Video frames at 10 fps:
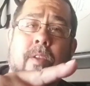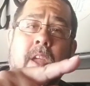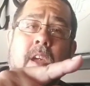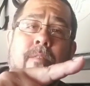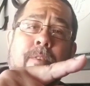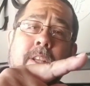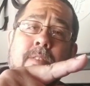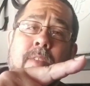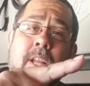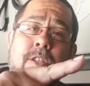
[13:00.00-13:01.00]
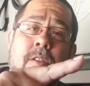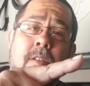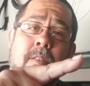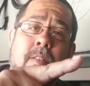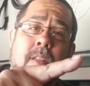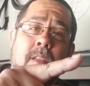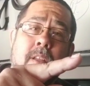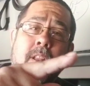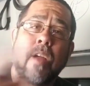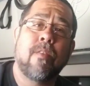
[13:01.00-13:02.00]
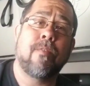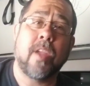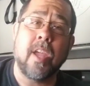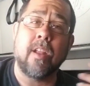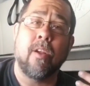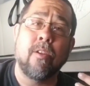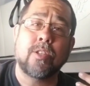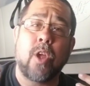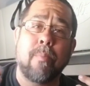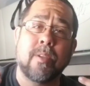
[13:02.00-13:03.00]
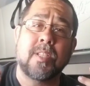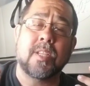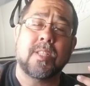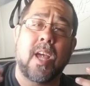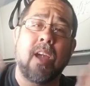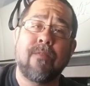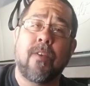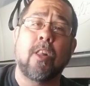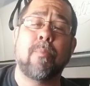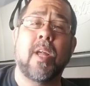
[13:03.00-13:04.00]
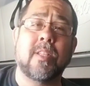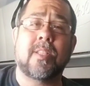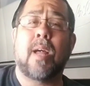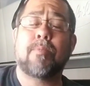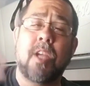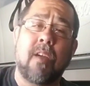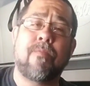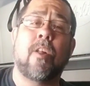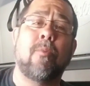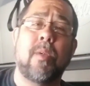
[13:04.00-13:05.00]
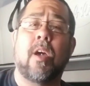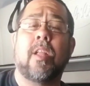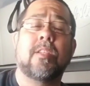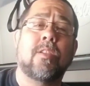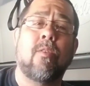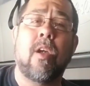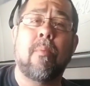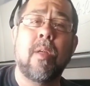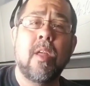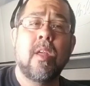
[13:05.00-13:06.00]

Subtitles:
forget Freaks of Nature. Never forget Earthscraper69. Follow me on Snapchat. Follow me on Instagram.